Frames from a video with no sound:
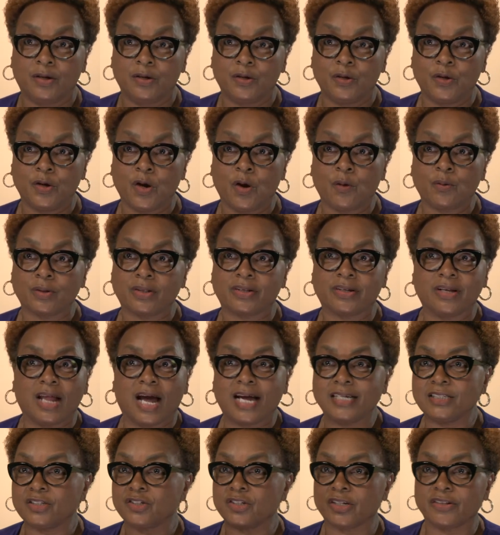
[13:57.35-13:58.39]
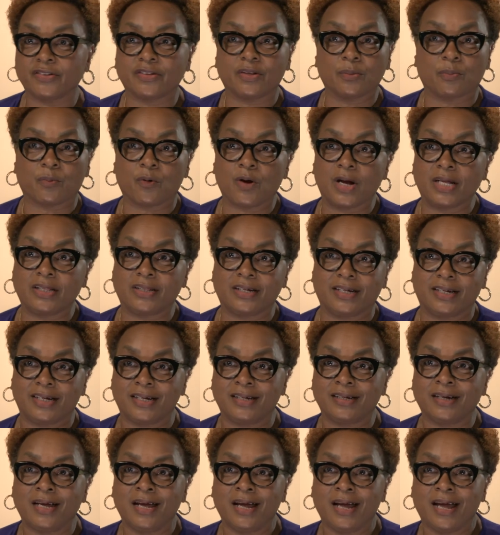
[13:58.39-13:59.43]
It's not just the
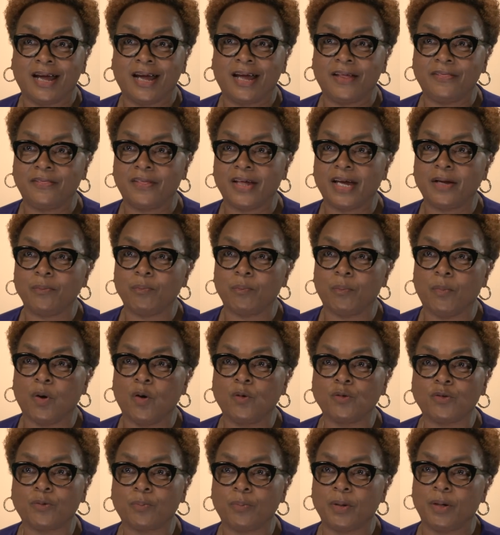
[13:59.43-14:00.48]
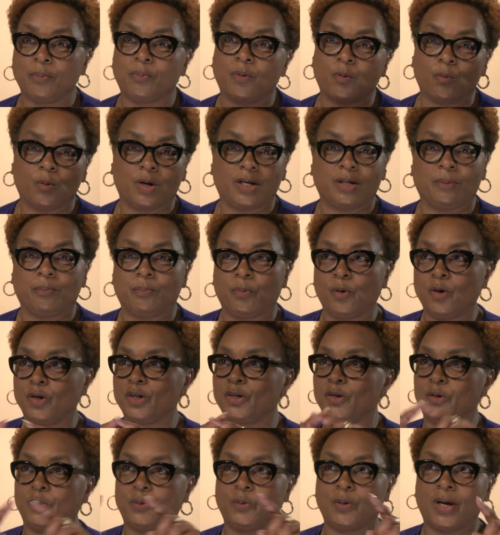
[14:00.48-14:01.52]
president, and that most people want to
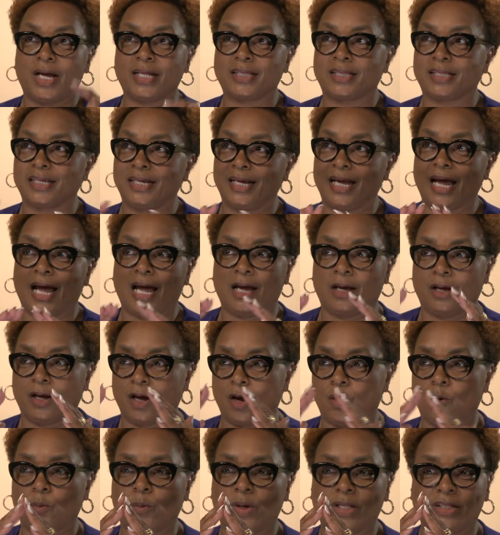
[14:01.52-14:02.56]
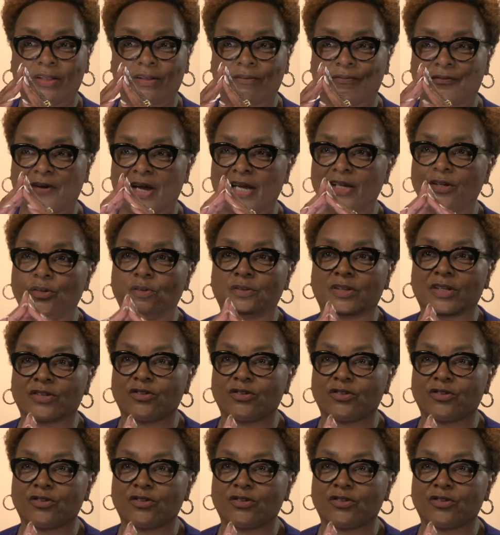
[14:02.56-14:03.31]
put you at if I use a